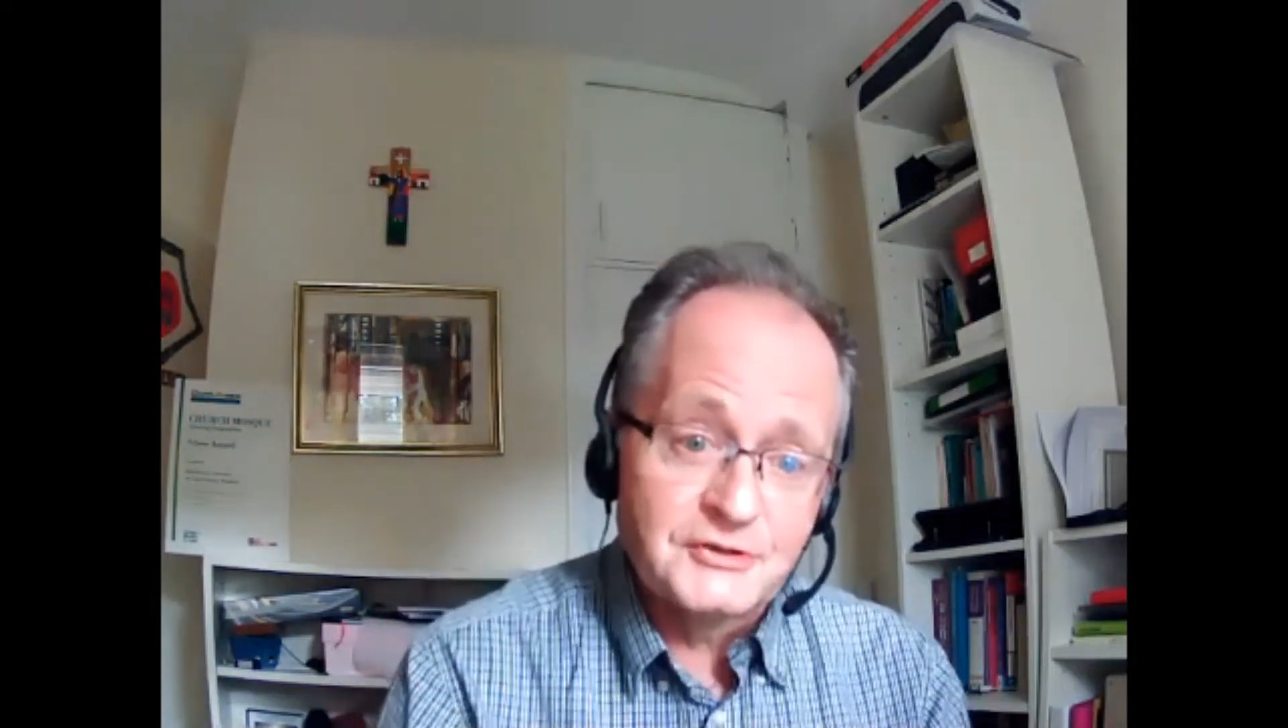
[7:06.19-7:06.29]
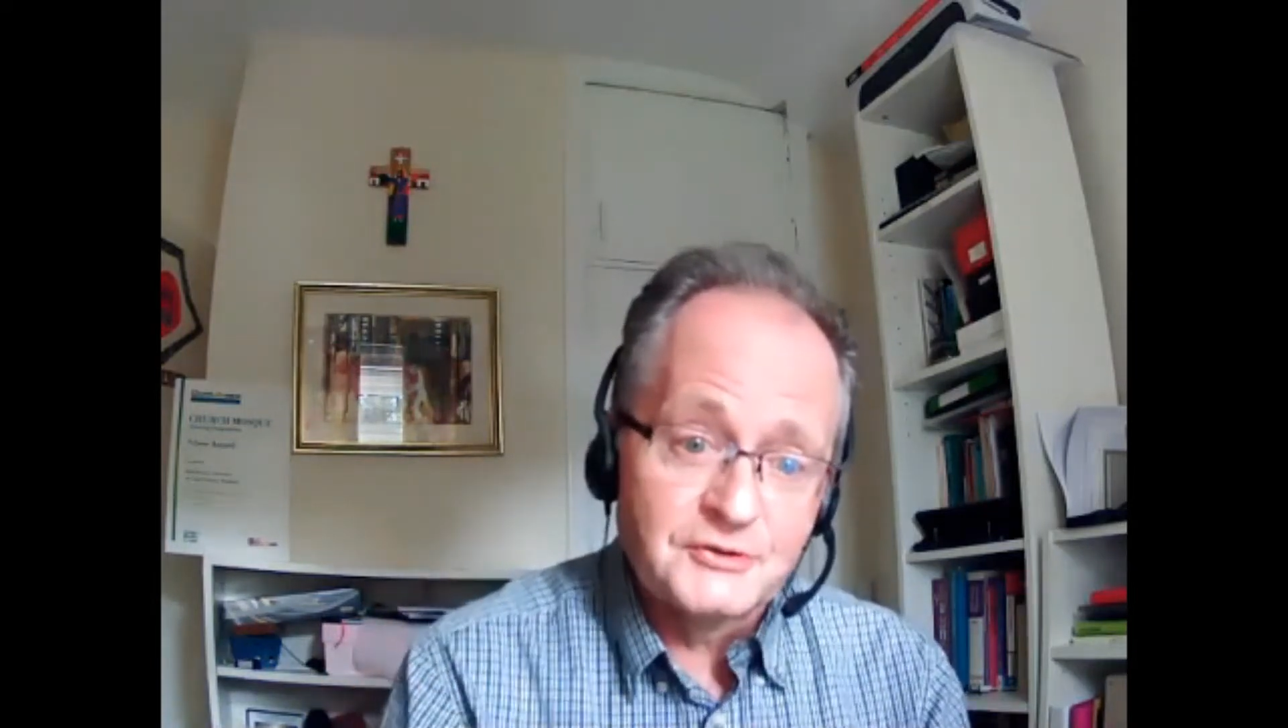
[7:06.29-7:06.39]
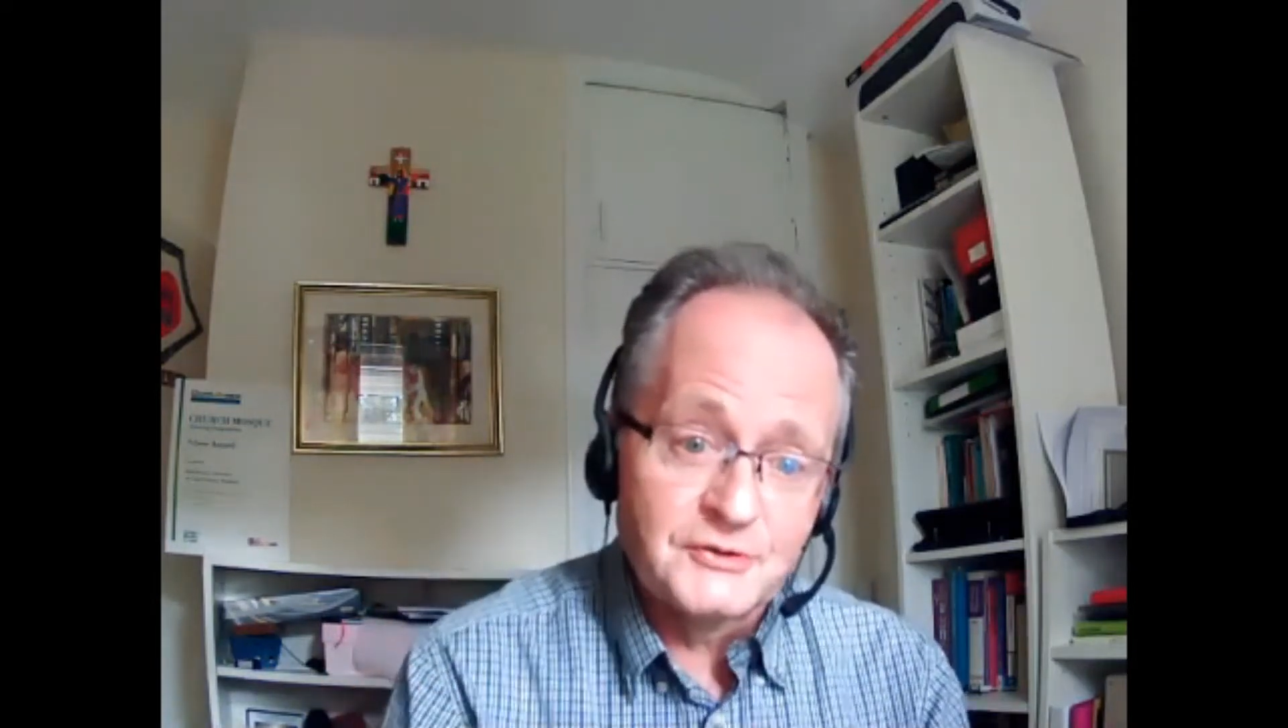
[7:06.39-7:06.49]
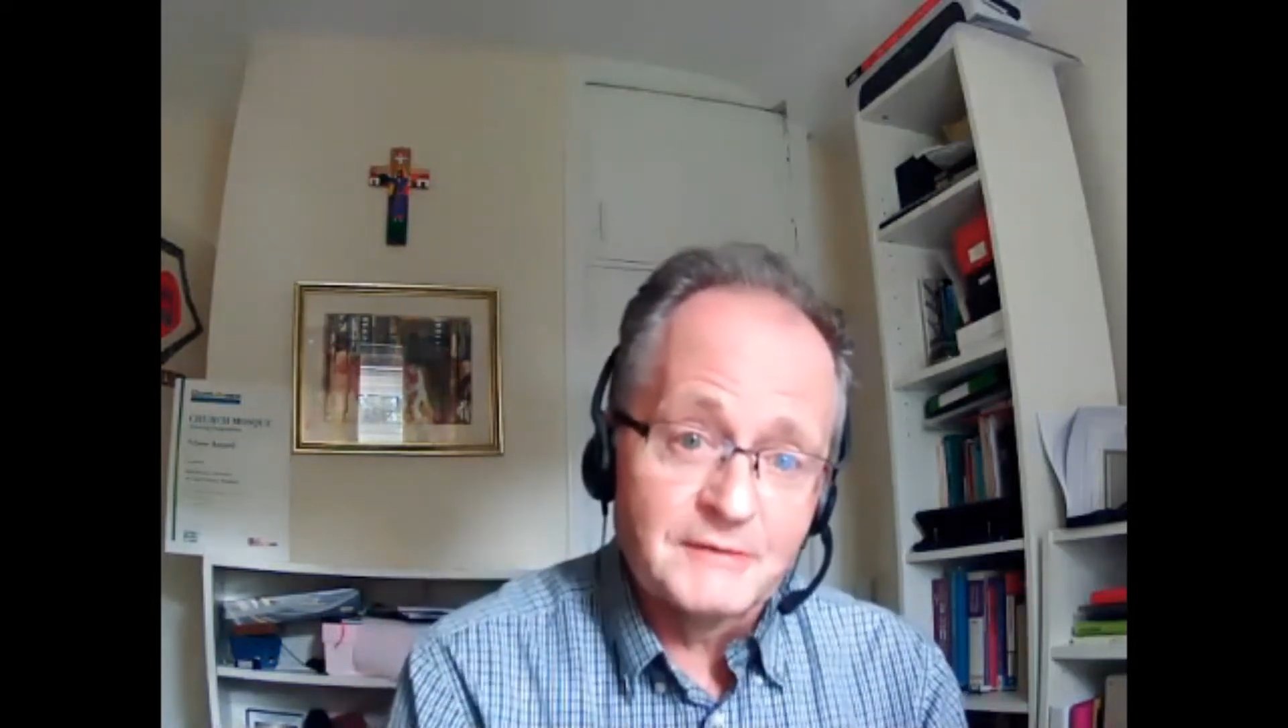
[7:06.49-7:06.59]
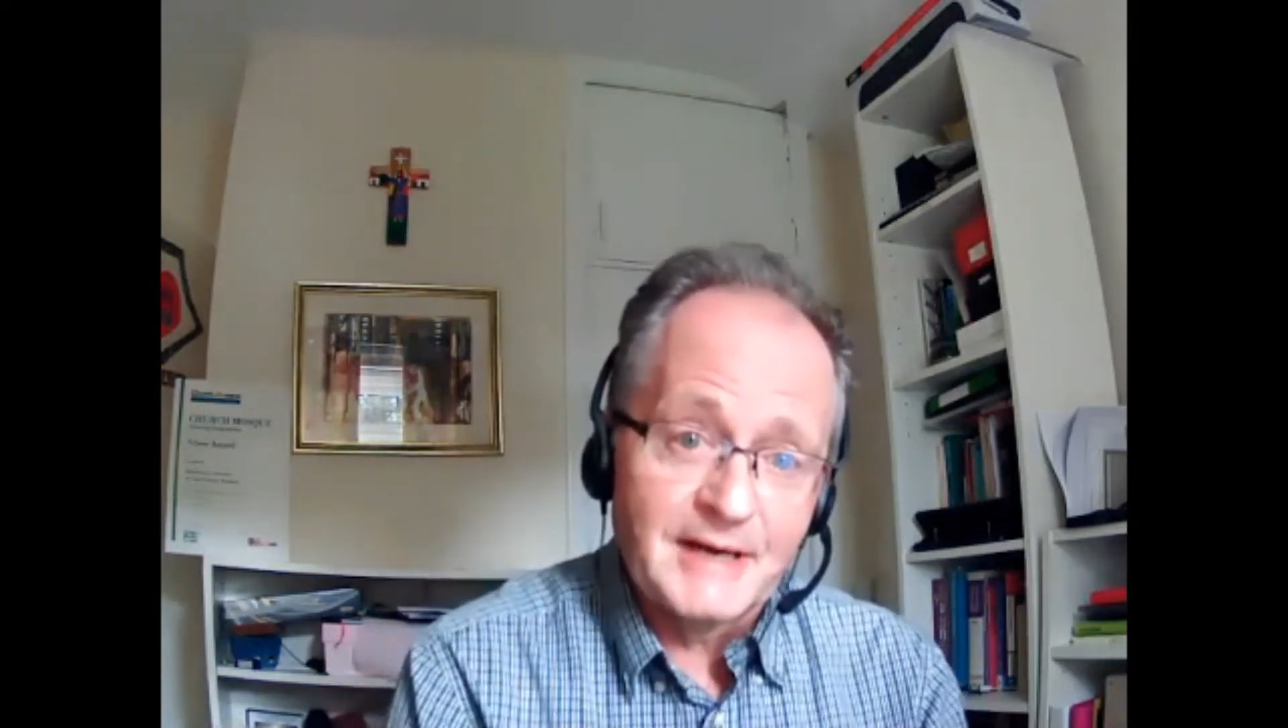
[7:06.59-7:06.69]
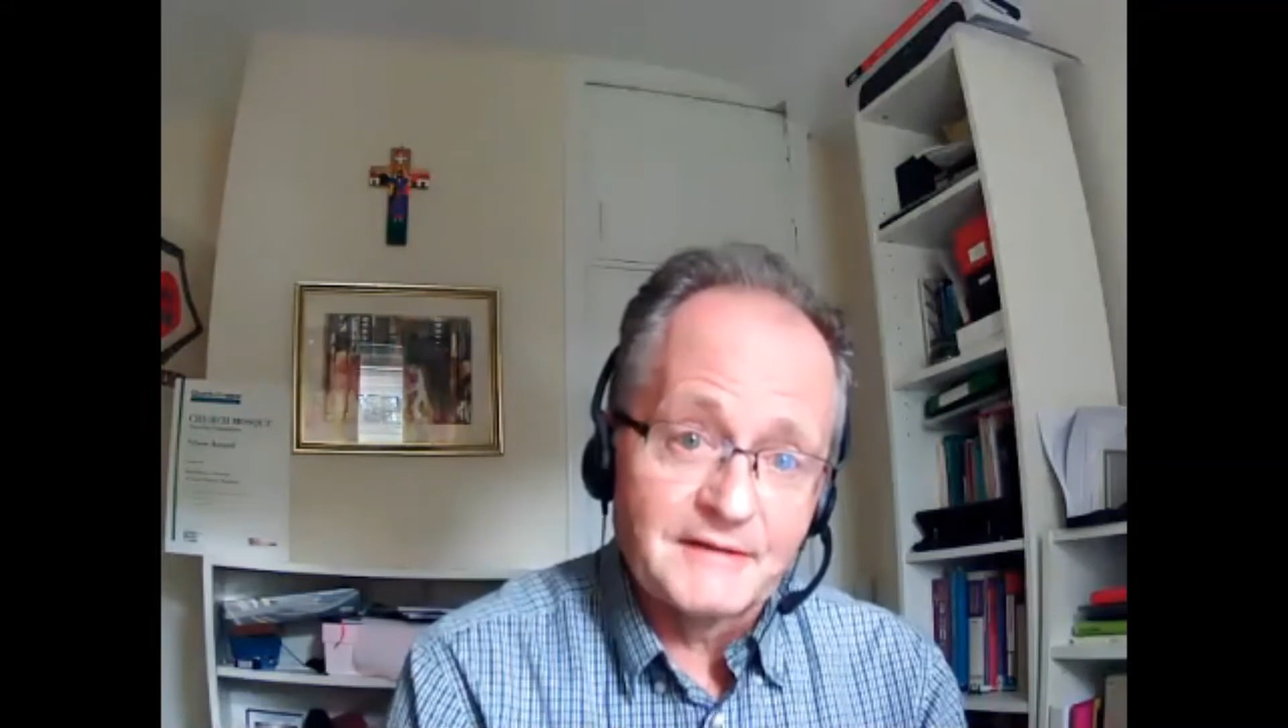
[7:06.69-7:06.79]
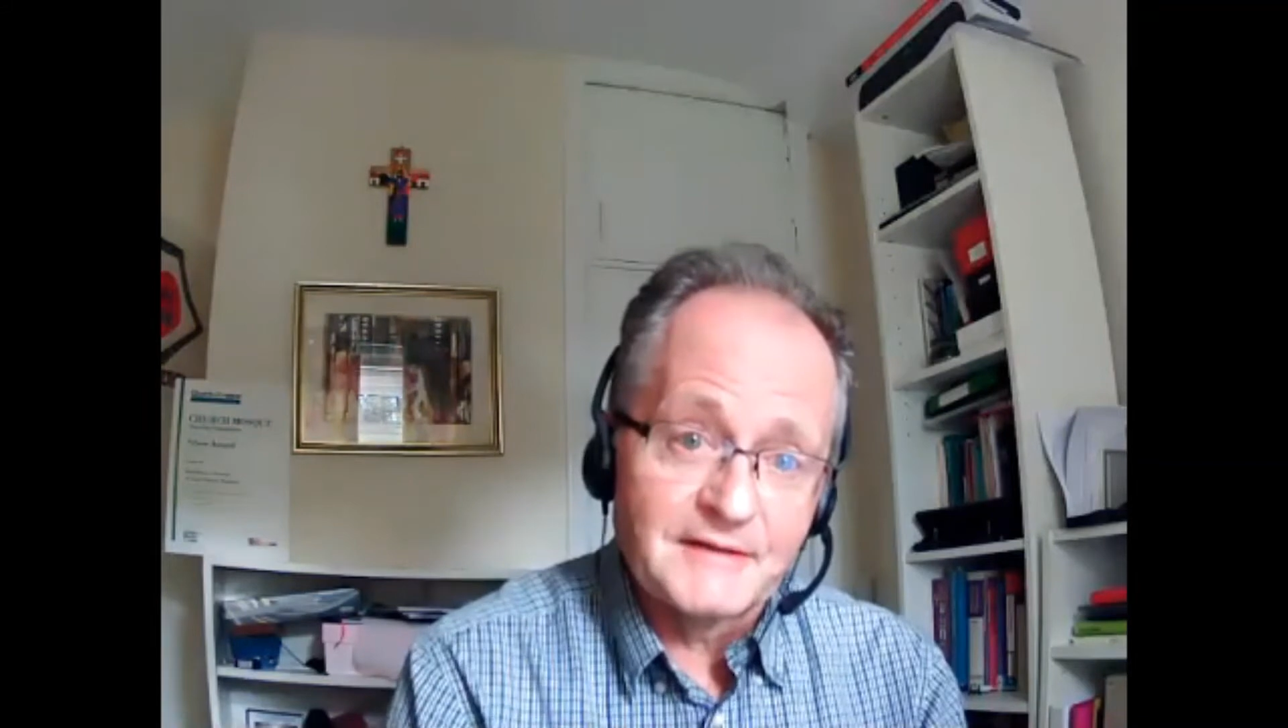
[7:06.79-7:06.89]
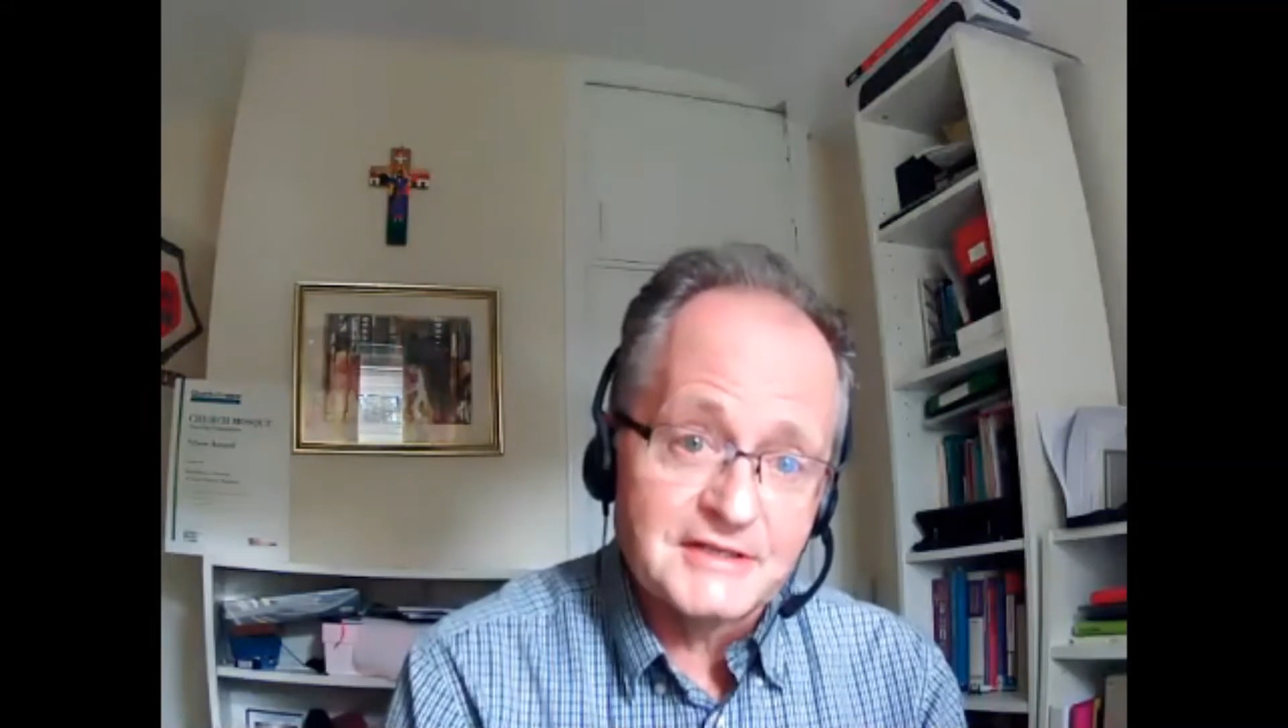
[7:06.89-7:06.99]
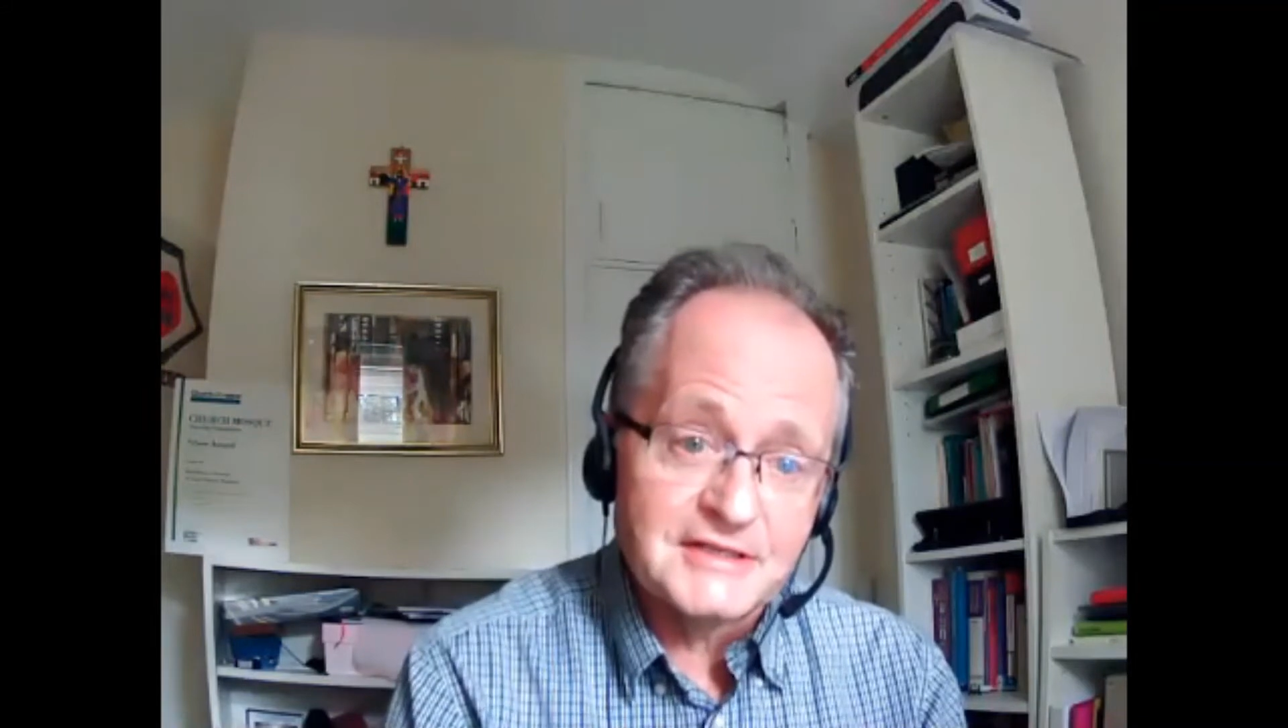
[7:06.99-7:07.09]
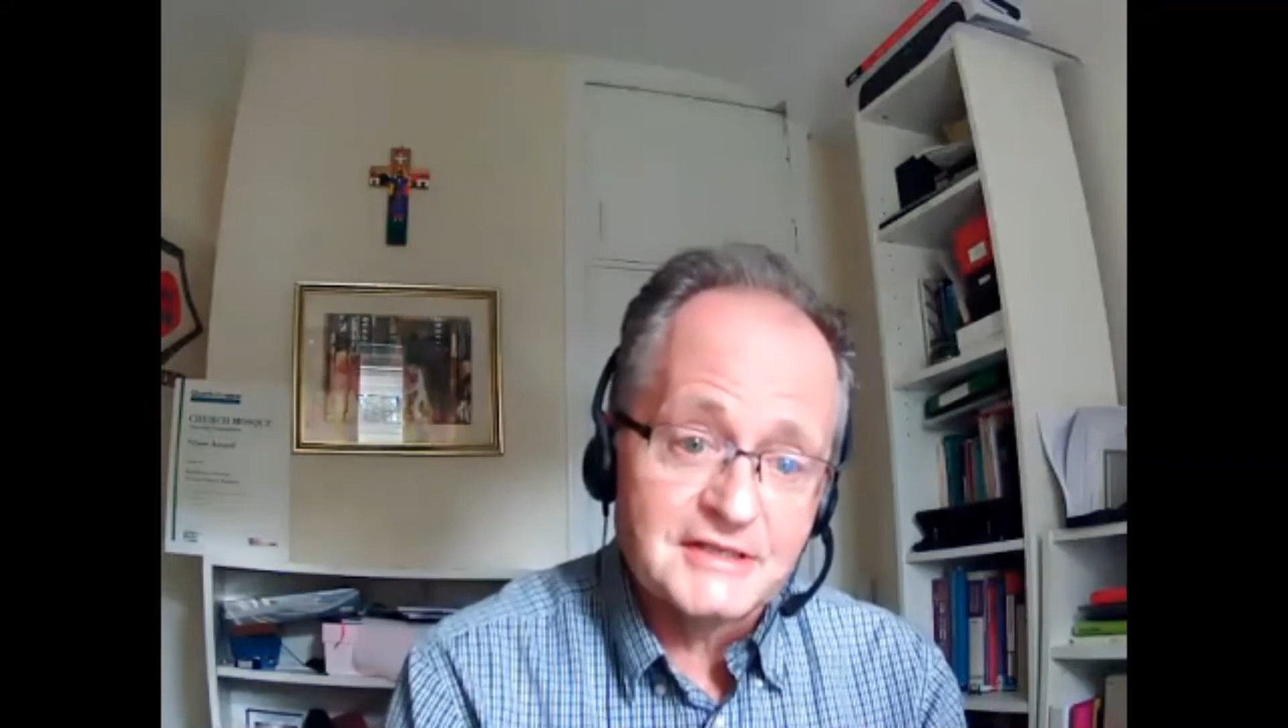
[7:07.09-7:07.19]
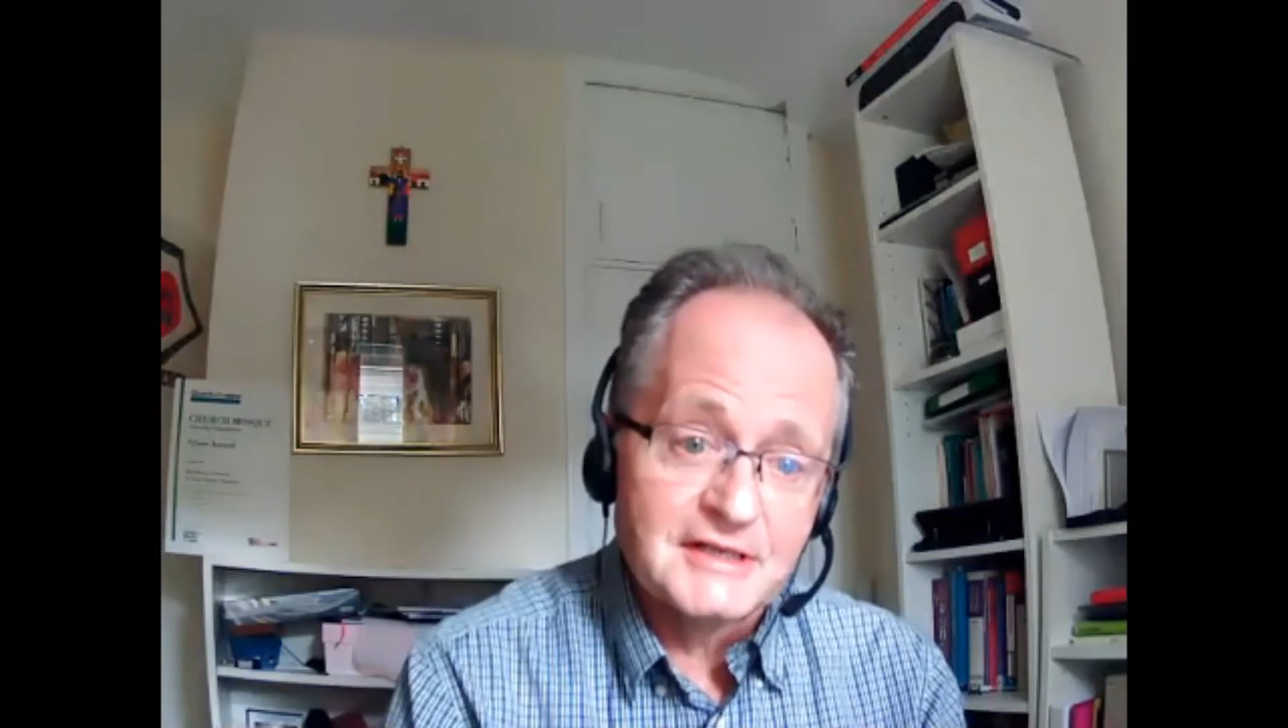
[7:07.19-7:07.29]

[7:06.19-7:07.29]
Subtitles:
doing about this?